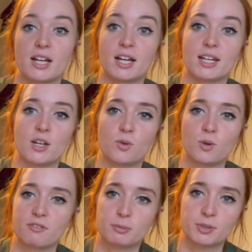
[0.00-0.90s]
and I know
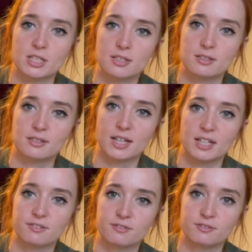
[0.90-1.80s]
everybody's
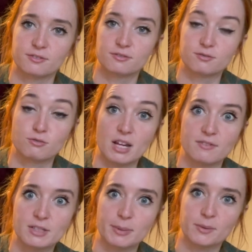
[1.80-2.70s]
kind of
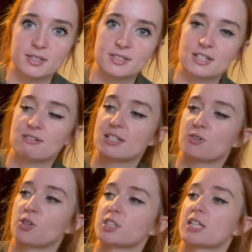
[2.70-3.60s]
raves about this series
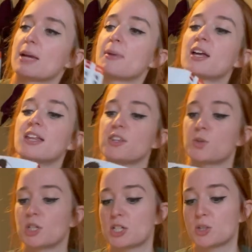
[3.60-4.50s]
all the time, the
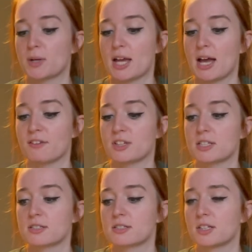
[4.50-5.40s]
only issue I have
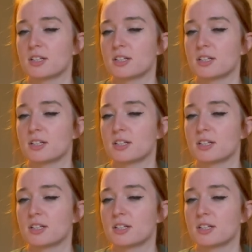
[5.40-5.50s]
is